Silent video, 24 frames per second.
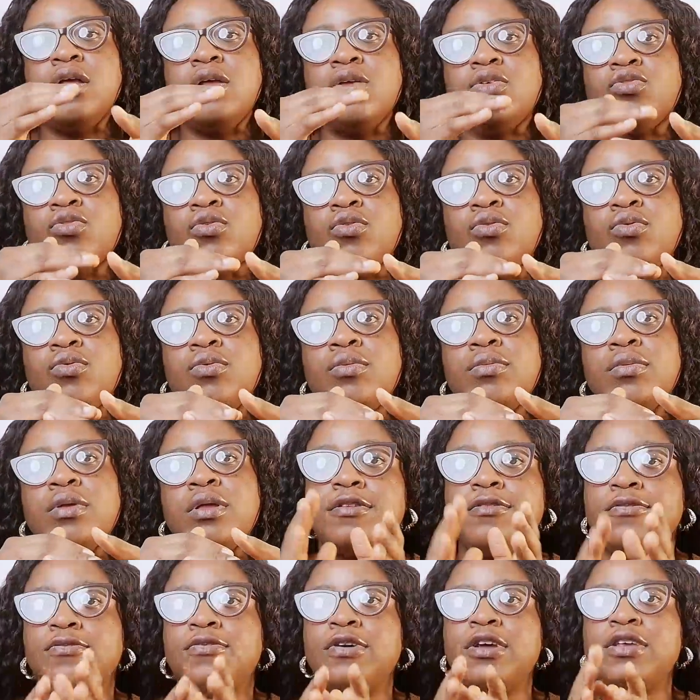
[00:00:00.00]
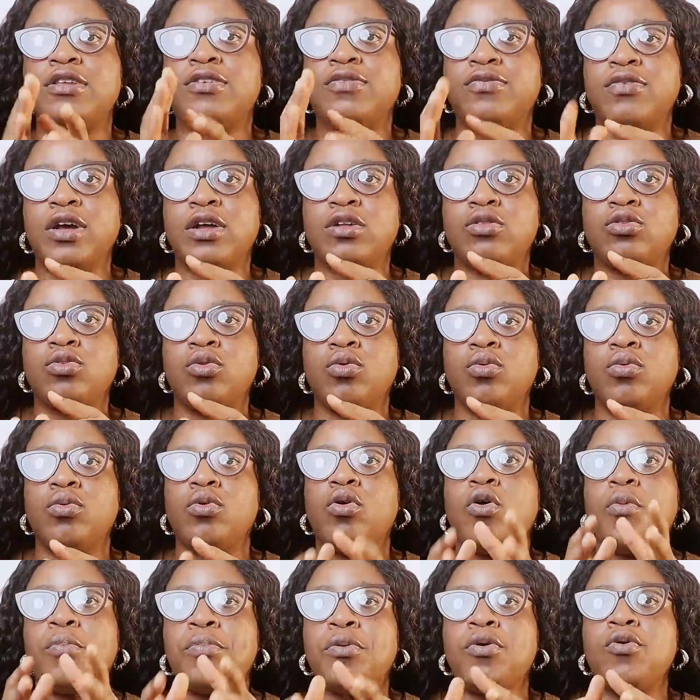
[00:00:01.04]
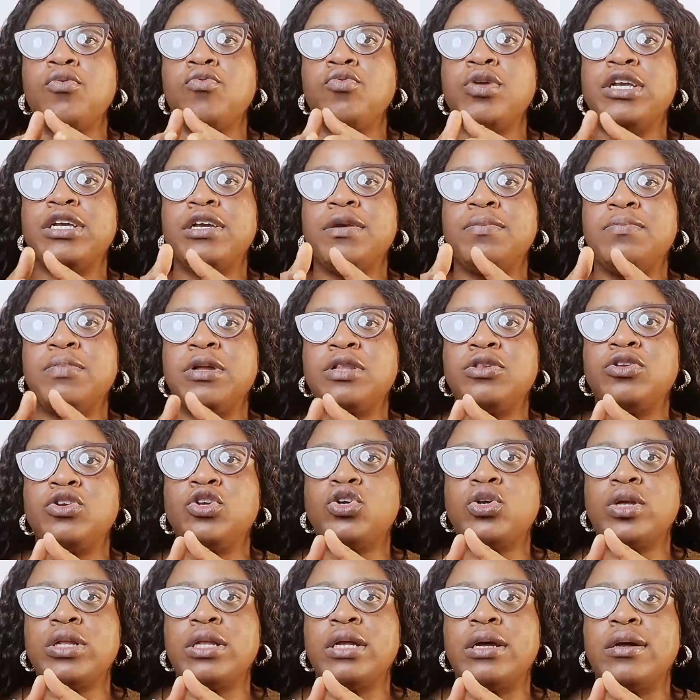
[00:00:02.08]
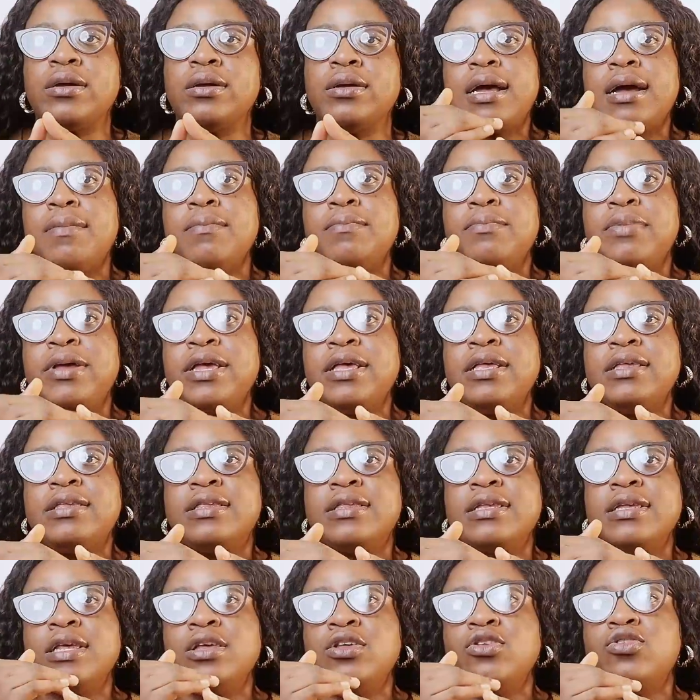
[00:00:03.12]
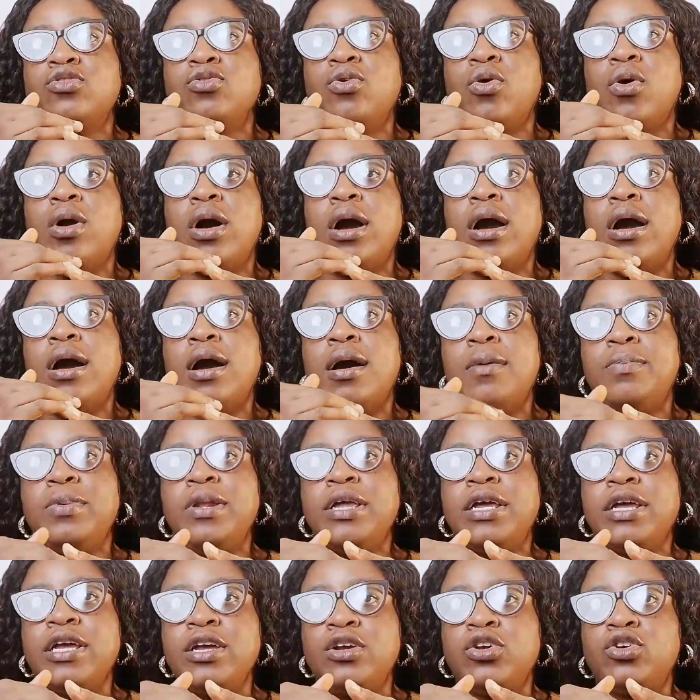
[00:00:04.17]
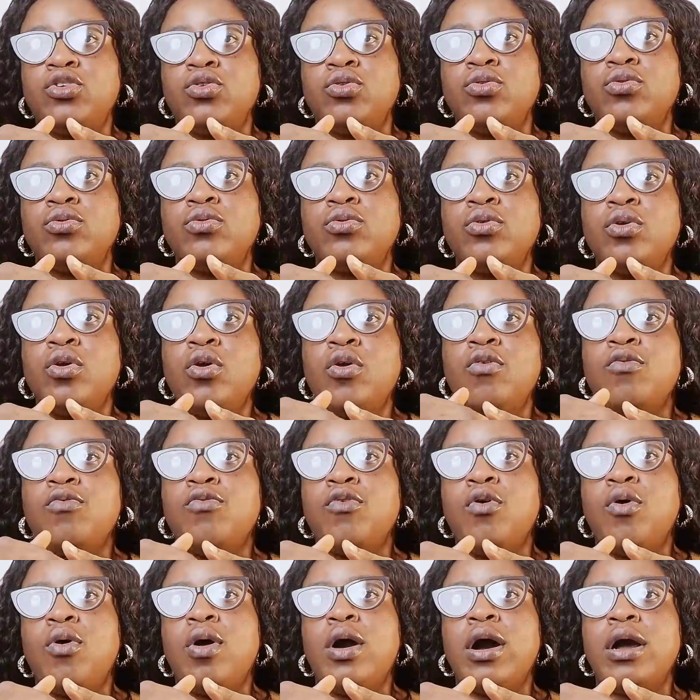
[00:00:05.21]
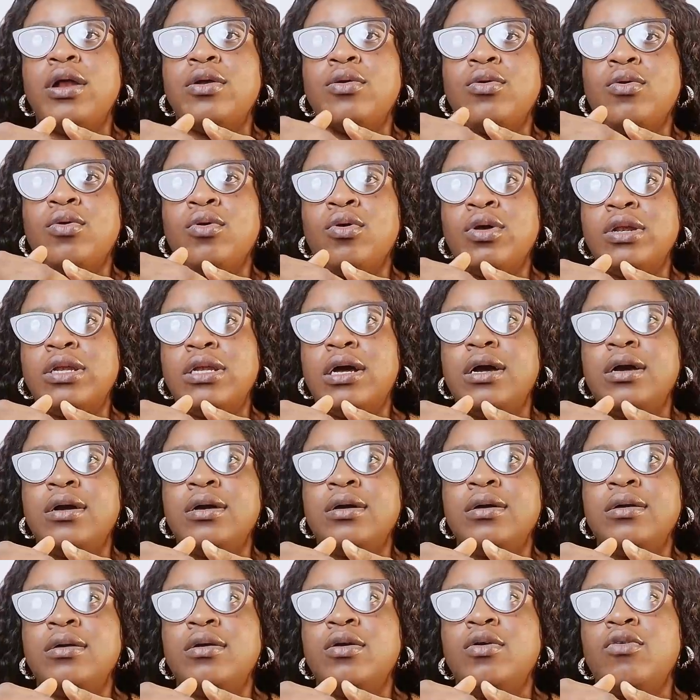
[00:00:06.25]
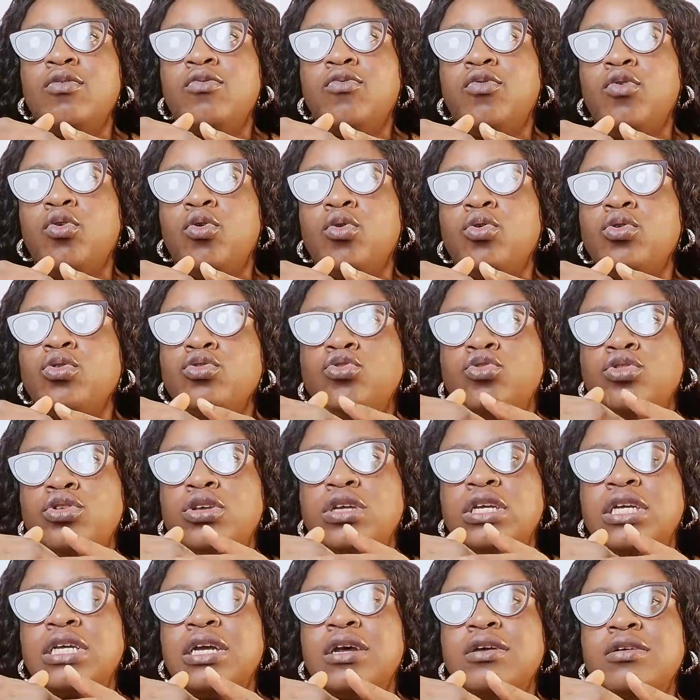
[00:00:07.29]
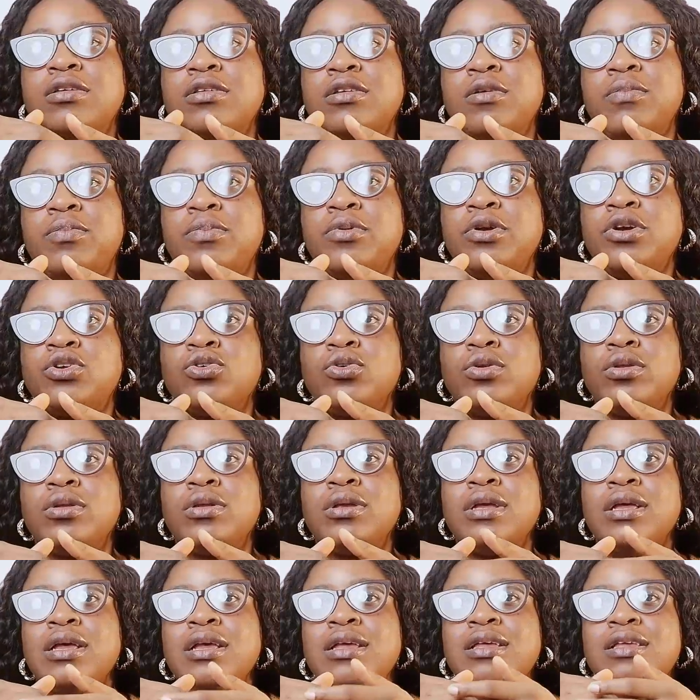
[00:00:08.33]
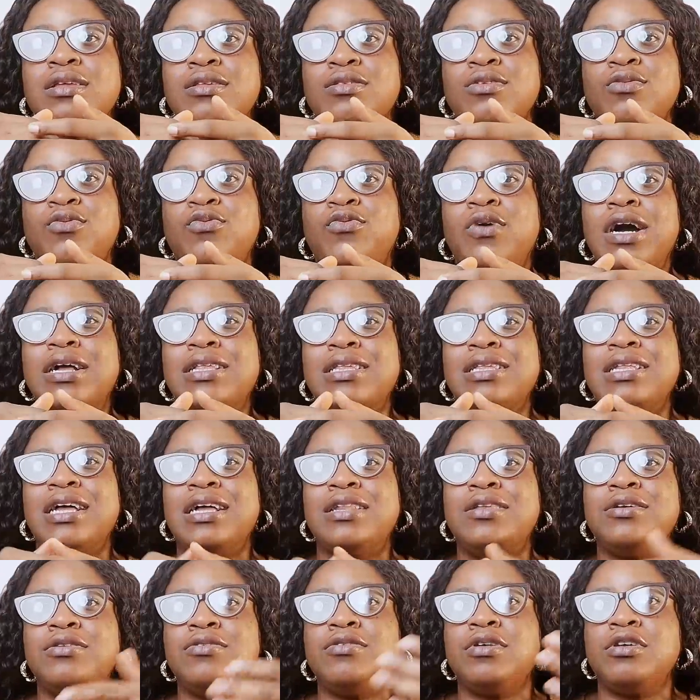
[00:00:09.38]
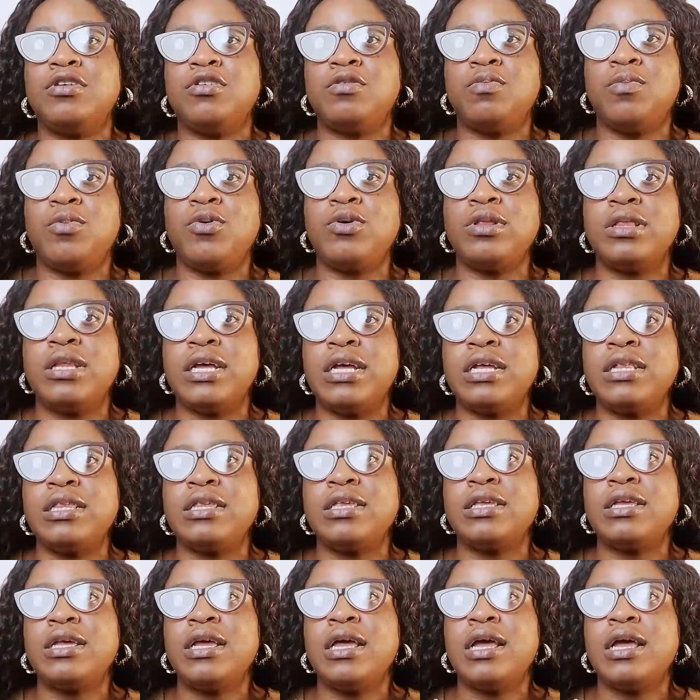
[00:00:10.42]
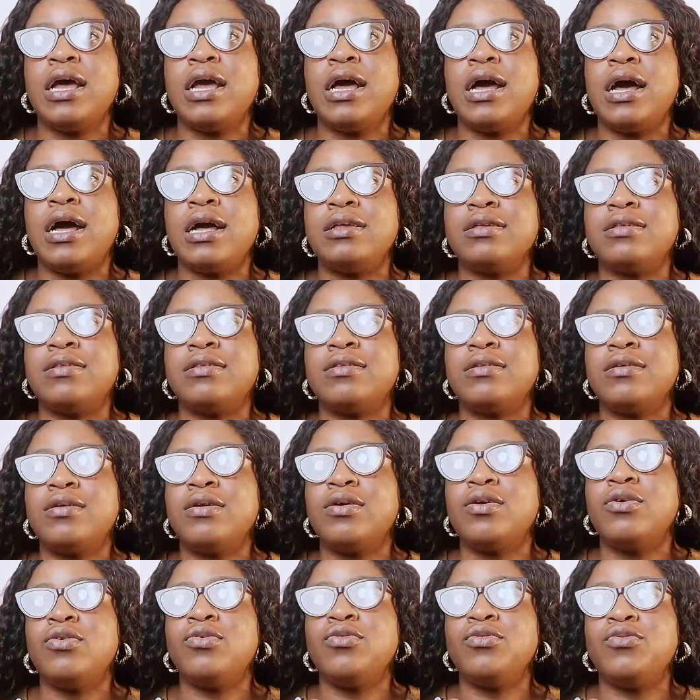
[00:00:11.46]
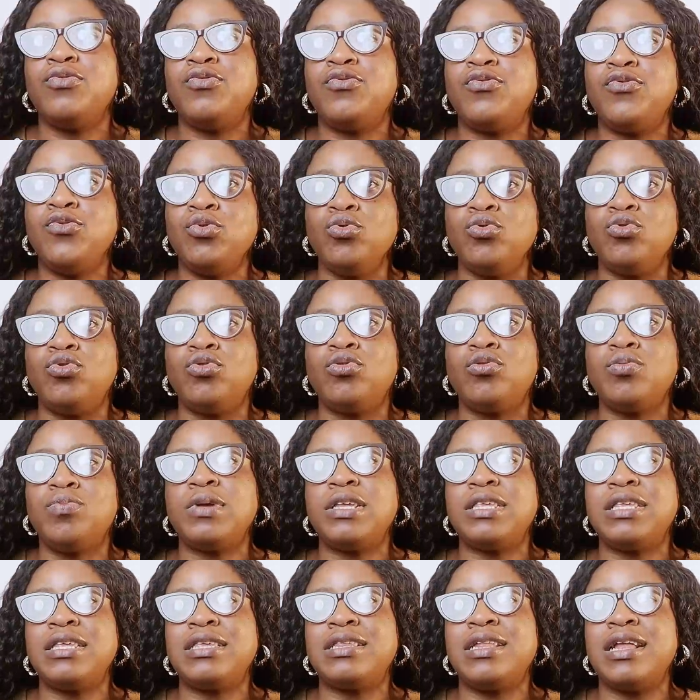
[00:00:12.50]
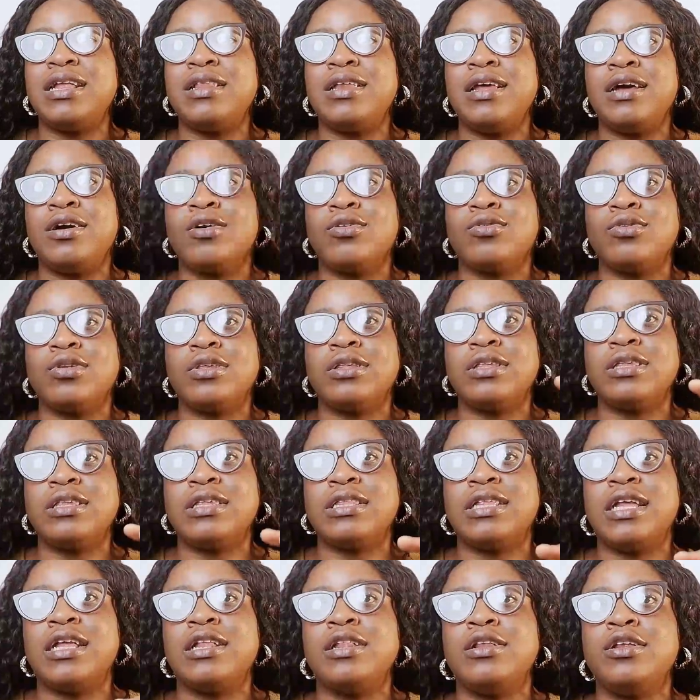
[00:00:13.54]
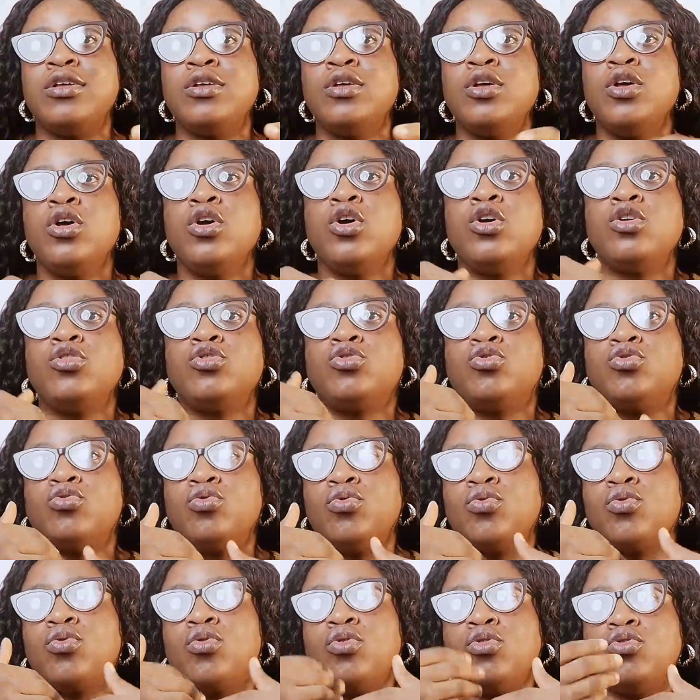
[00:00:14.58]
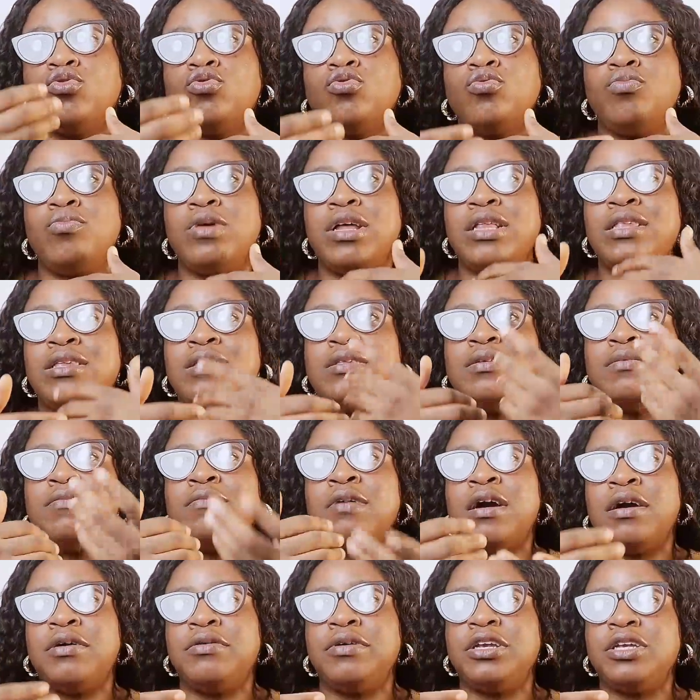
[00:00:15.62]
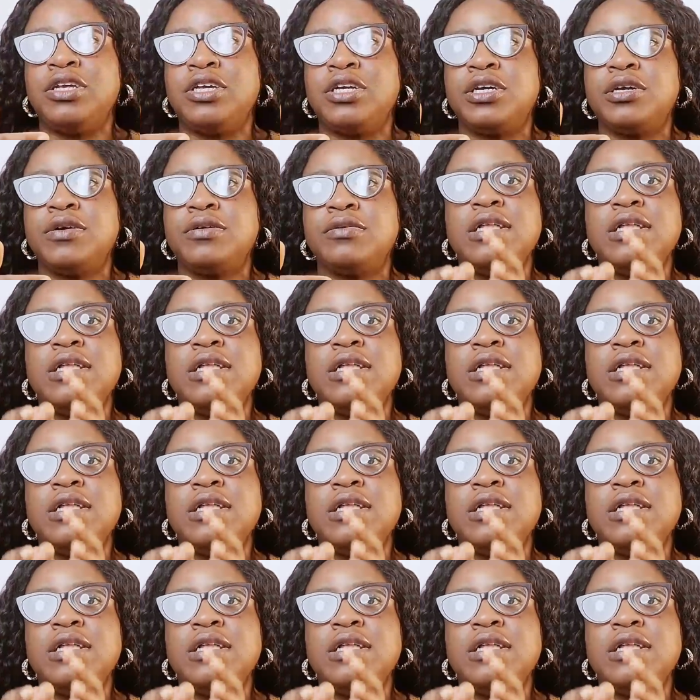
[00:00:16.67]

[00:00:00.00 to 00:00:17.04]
So the first factor upon which a petitioner can base his or her application for an order for judicial separation is the fact that the respondent has refused persistently and consistently to consummate the marriage.